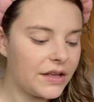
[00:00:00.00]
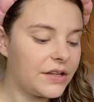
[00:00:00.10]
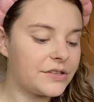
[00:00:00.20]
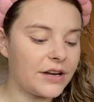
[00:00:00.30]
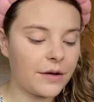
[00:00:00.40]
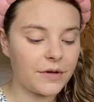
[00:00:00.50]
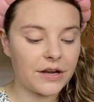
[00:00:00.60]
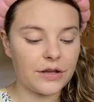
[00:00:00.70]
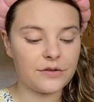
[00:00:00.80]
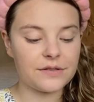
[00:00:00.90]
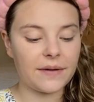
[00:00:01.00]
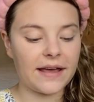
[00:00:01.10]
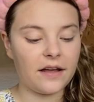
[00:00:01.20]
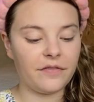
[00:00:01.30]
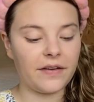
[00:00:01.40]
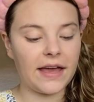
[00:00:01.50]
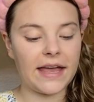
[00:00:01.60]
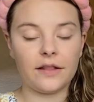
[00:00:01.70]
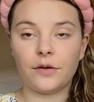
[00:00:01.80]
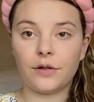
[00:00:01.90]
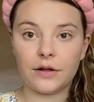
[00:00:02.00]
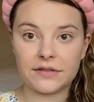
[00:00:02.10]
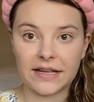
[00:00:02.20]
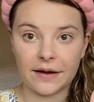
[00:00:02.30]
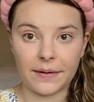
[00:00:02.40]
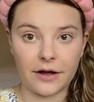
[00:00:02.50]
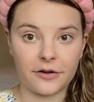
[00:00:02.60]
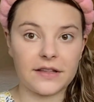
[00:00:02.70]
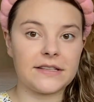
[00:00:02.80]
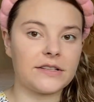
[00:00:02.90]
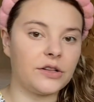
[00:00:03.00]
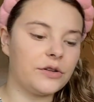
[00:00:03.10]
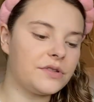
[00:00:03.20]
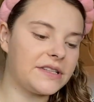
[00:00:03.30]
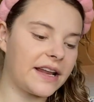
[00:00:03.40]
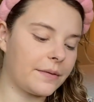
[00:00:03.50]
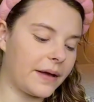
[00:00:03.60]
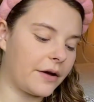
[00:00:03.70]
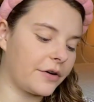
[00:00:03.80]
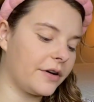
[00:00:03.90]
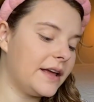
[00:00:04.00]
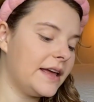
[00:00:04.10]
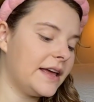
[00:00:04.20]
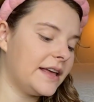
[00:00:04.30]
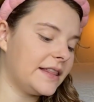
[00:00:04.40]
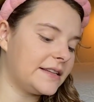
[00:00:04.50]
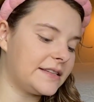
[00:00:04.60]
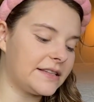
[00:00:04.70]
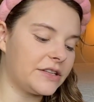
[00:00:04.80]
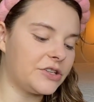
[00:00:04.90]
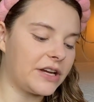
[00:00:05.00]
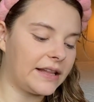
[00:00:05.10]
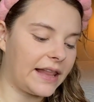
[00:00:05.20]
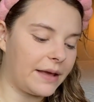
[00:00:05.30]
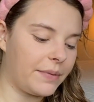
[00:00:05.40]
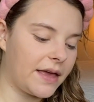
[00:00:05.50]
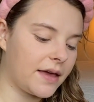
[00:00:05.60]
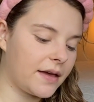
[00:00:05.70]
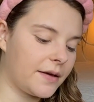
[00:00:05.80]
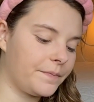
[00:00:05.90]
So now I'm going to use my e.l.f. Halo Glow Setting Powder. This is a loose setting powder. This is in the shade Light Pink.